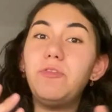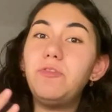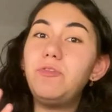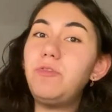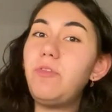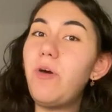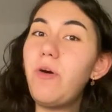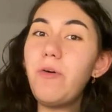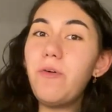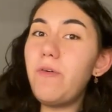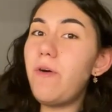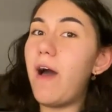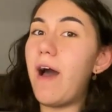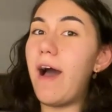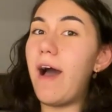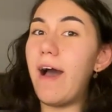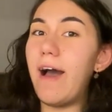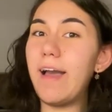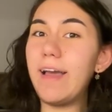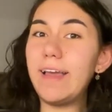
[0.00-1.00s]
Though
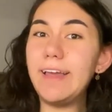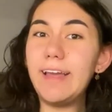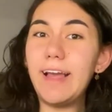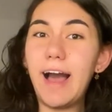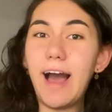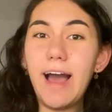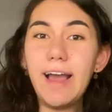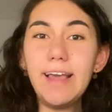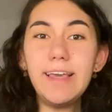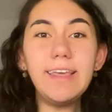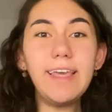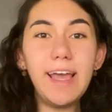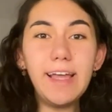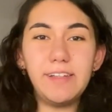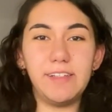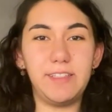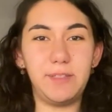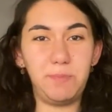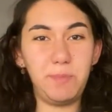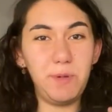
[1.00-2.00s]
I
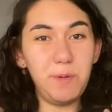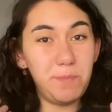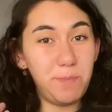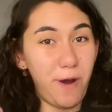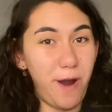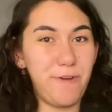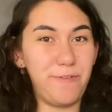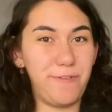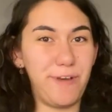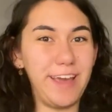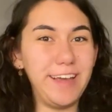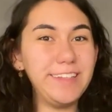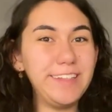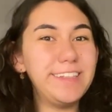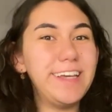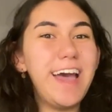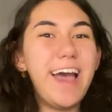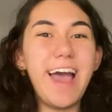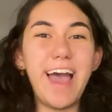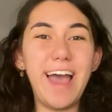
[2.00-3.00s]
cannot be perfect,
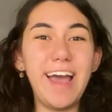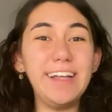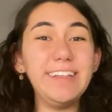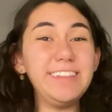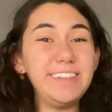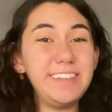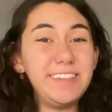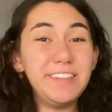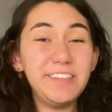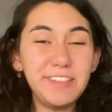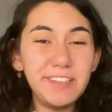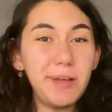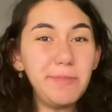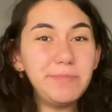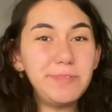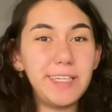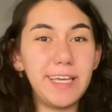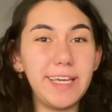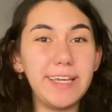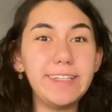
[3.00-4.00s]
and in
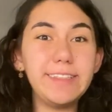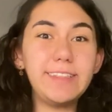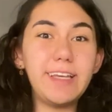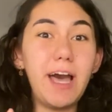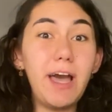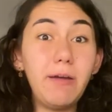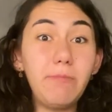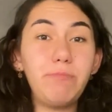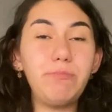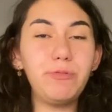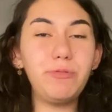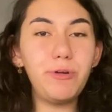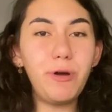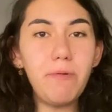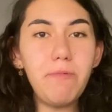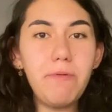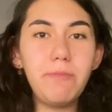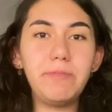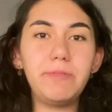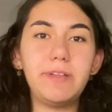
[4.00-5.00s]
some takes I
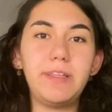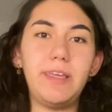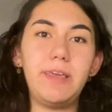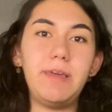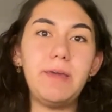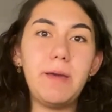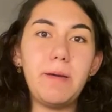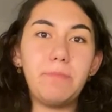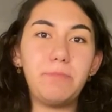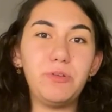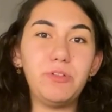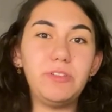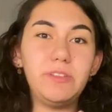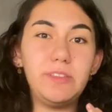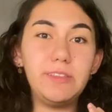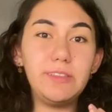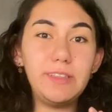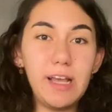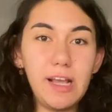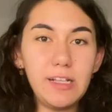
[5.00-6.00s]
probably put
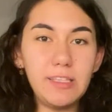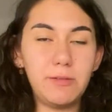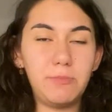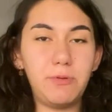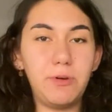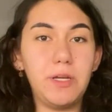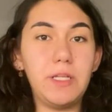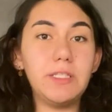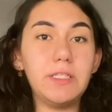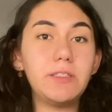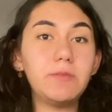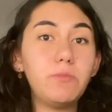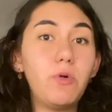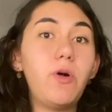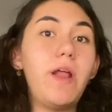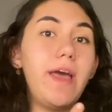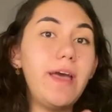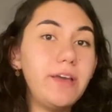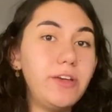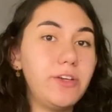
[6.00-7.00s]
the data points
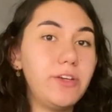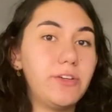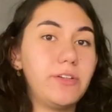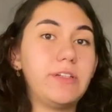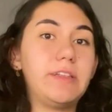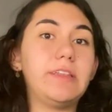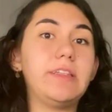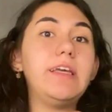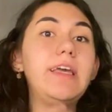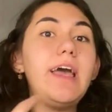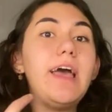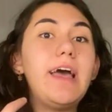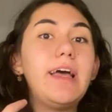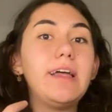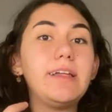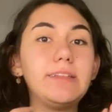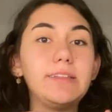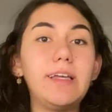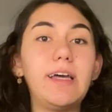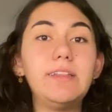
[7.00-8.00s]
more accurately
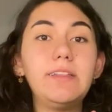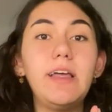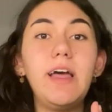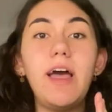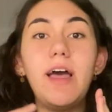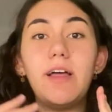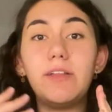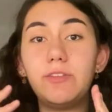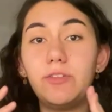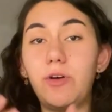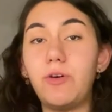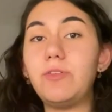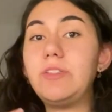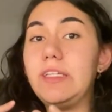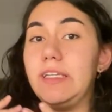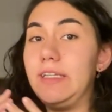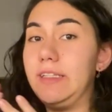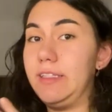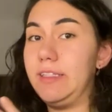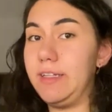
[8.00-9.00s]
than those
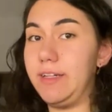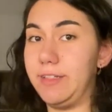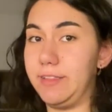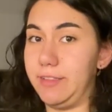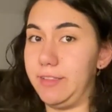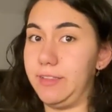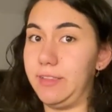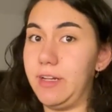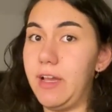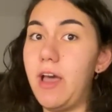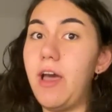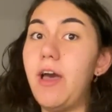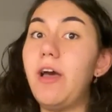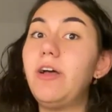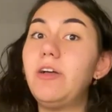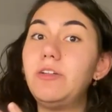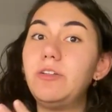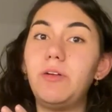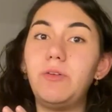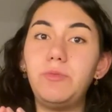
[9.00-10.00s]
in the other,
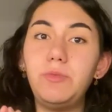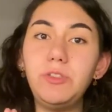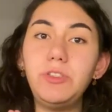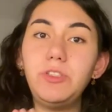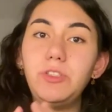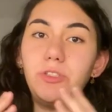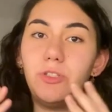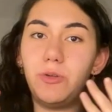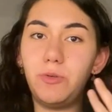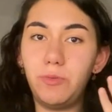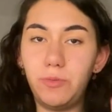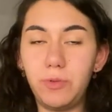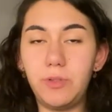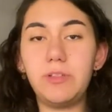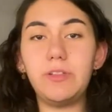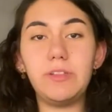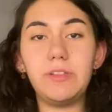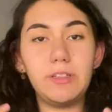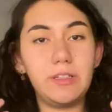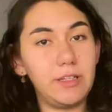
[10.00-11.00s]
which
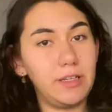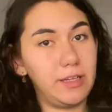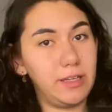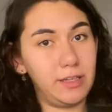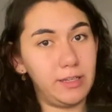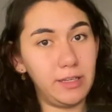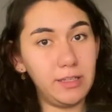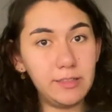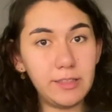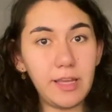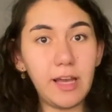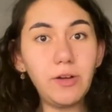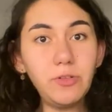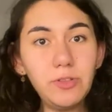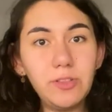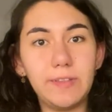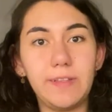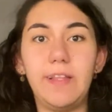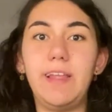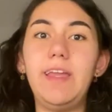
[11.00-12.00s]
will
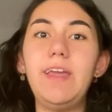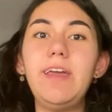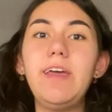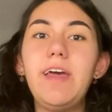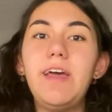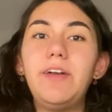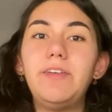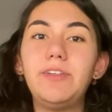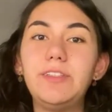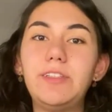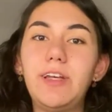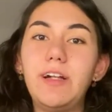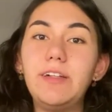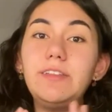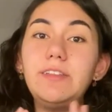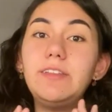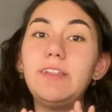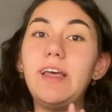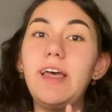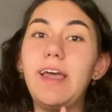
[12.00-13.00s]
undoubtedly
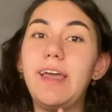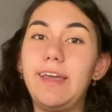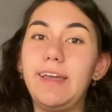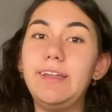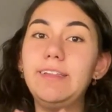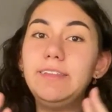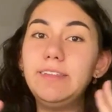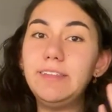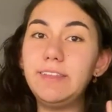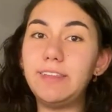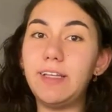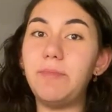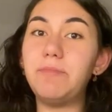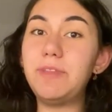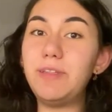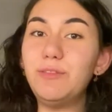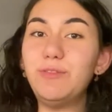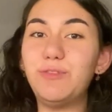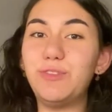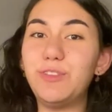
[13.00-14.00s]
result in some
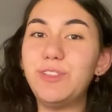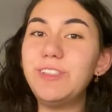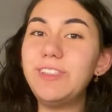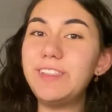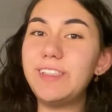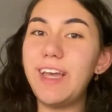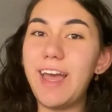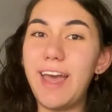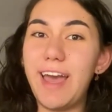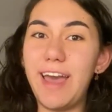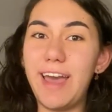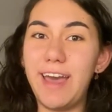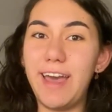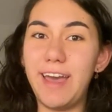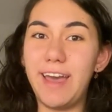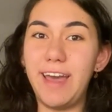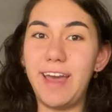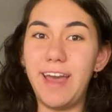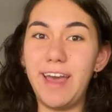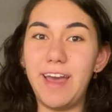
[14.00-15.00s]
different
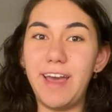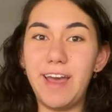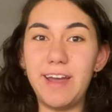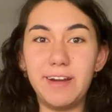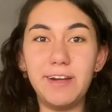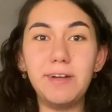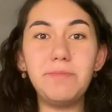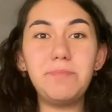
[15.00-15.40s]
error